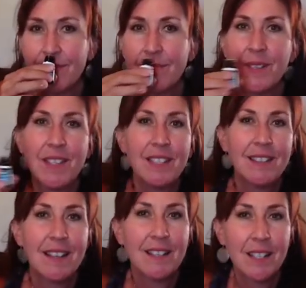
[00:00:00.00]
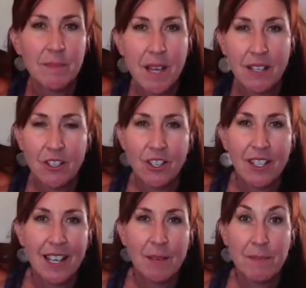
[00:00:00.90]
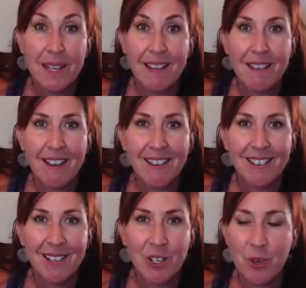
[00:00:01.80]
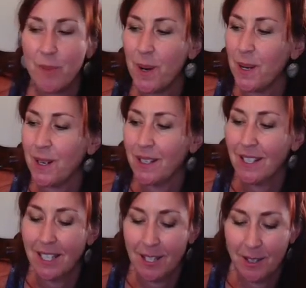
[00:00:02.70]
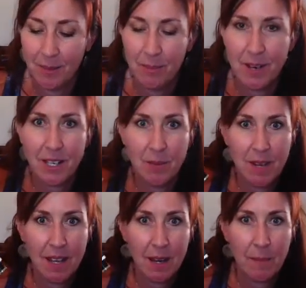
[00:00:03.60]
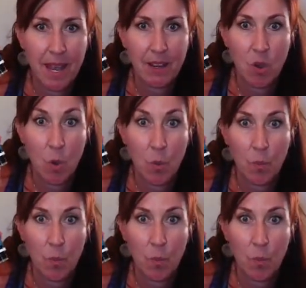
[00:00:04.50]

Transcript: But this does smell just like being out in Glacier Park, so it brings me kind of back home.